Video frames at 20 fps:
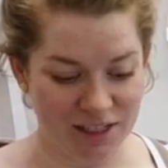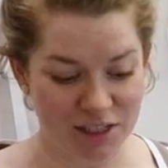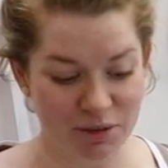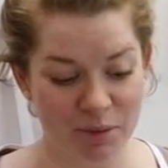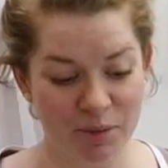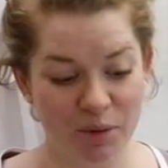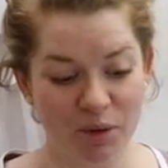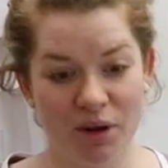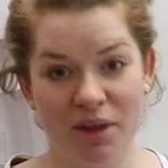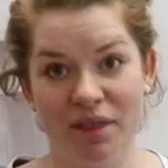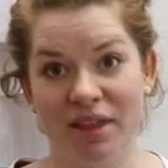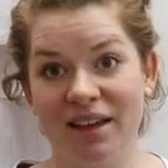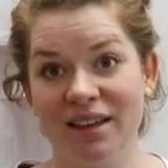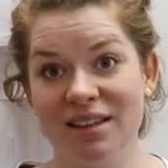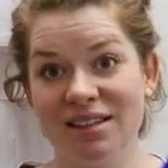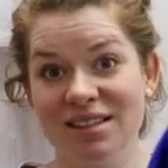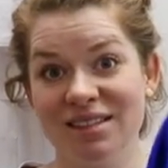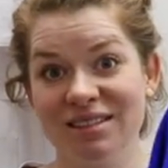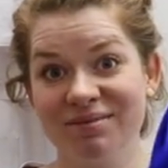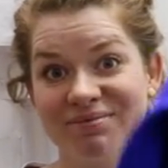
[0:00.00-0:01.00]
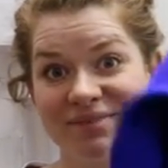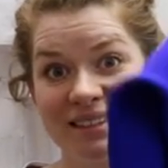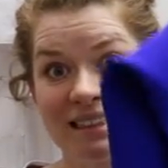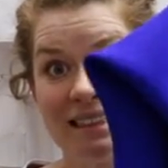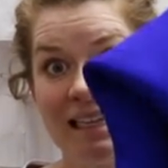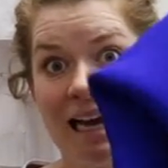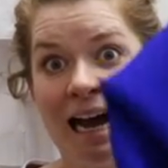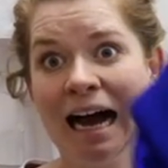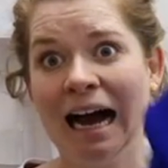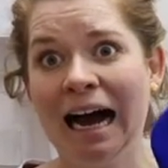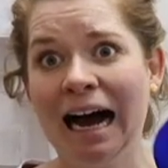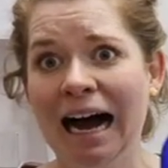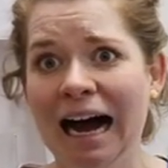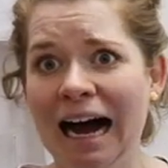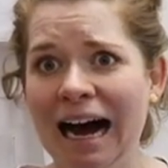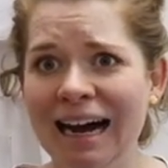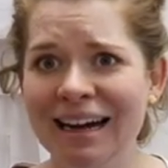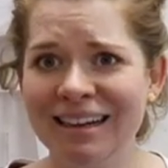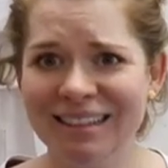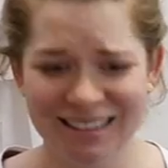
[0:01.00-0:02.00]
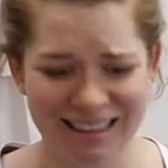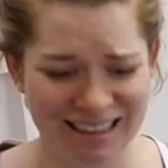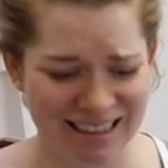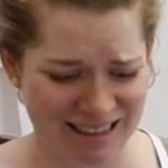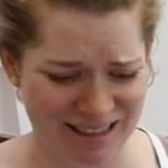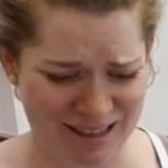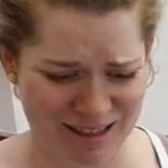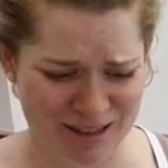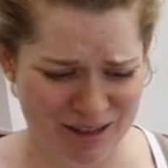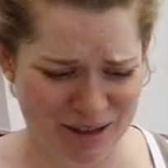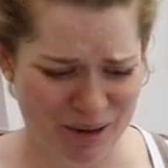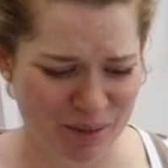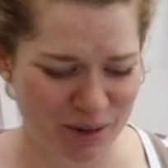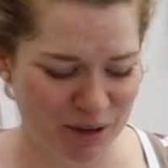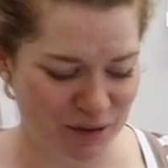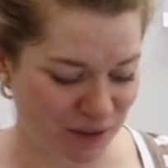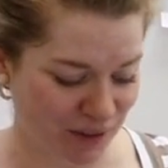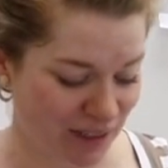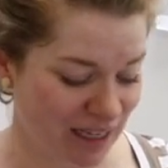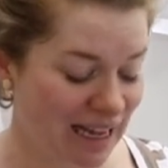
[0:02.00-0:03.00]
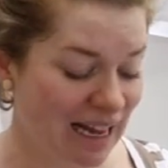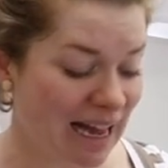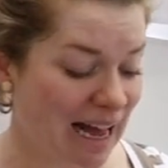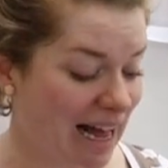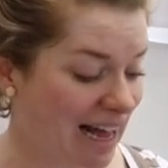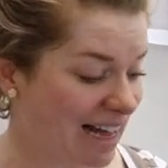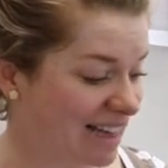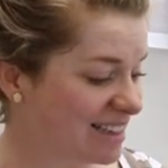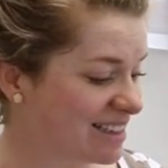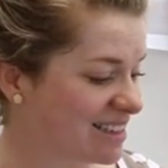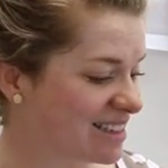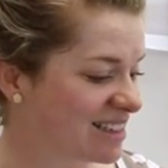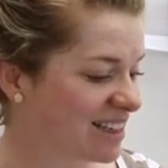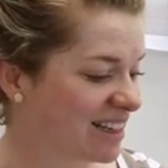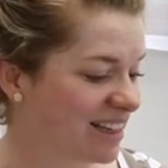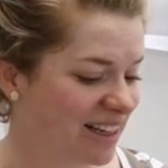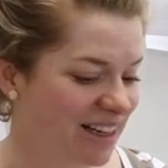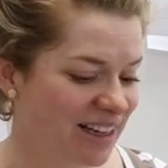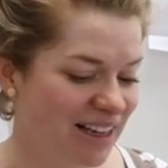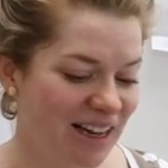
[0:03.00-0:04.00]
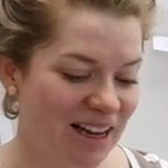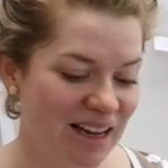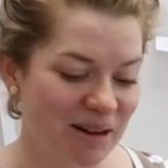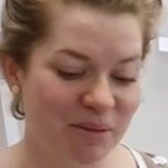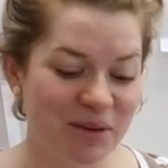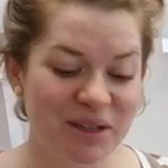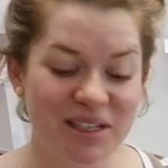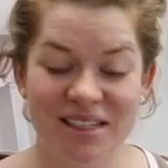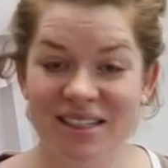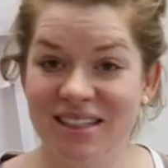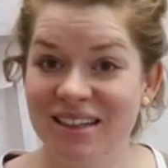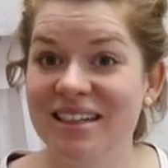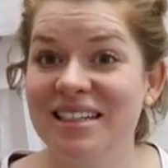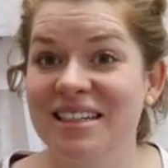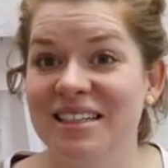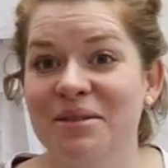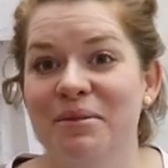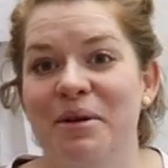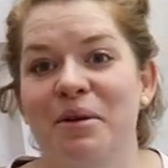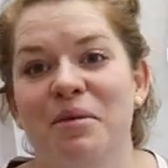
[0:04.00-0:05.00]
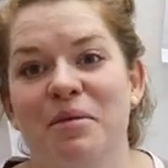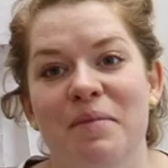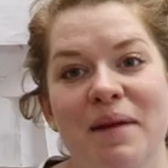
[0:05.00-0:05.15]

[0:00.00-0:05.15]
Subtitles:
so we bought her this. It's so beautiful. And we decided that we would